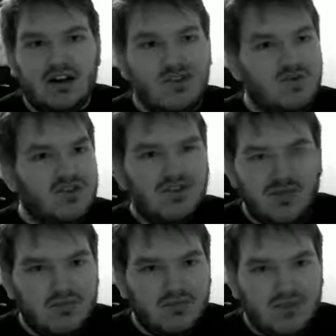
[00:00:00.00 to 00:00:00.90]
who
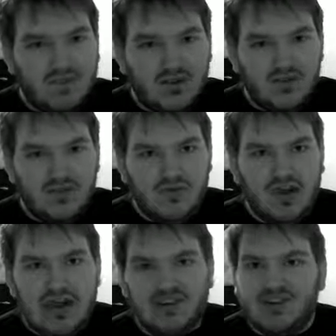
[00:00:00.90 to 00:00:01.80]
sold him a balloon
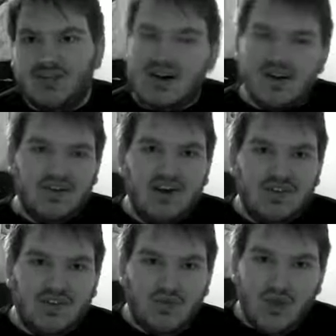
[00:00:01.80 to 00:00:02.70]
actually
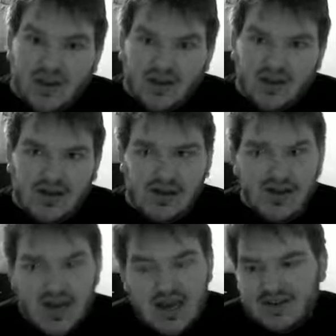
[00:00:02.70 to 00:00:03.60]
recognizes whistling.
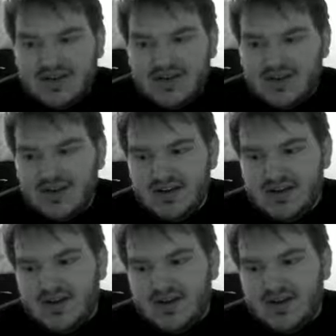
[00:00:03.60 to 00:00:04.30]
It's